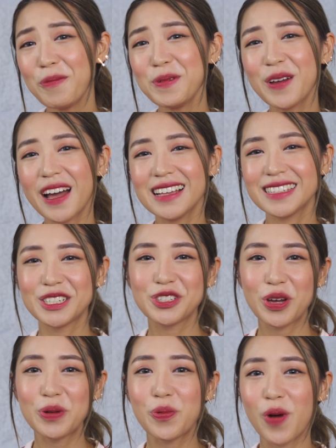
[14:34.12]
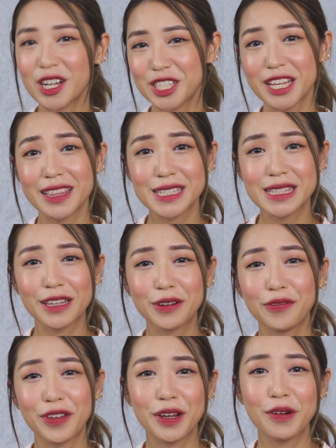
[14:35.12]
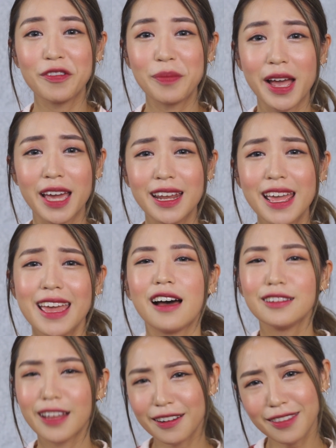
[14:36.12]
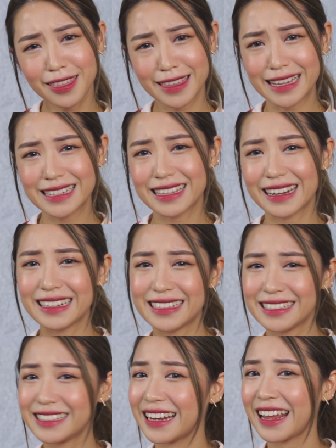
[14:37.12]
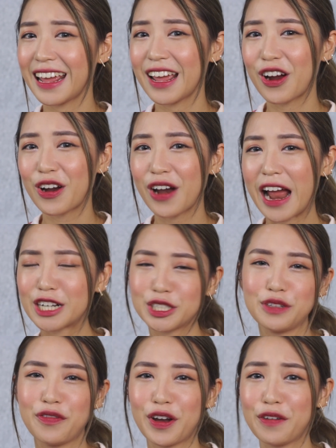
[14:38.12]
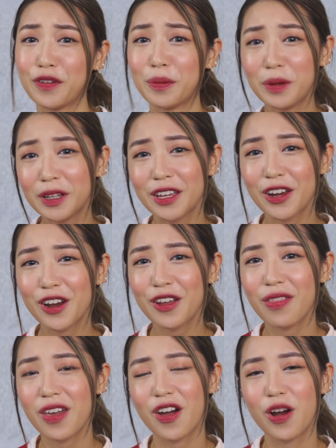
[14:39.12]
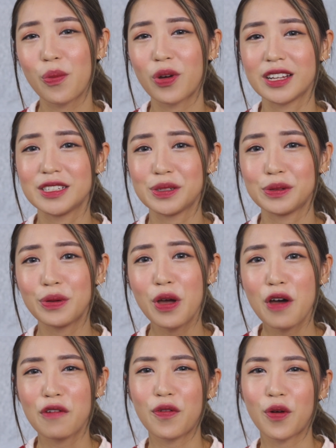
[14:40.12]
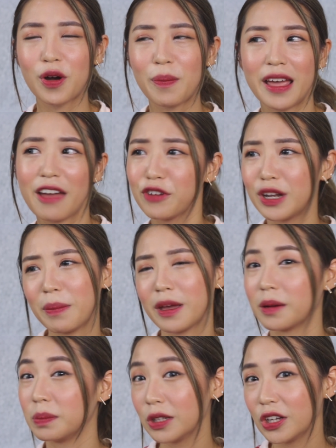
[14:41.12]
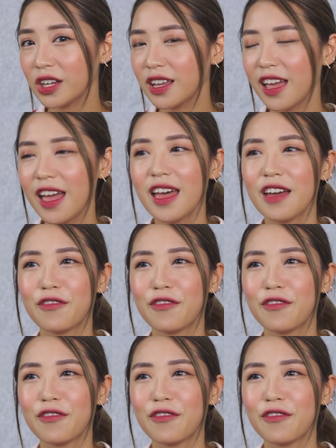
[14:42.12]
hope you guys enjoyed watching this little video of mine. A lot of the things that I did today are actually very familiar. They are what I do for my everyday makeup look.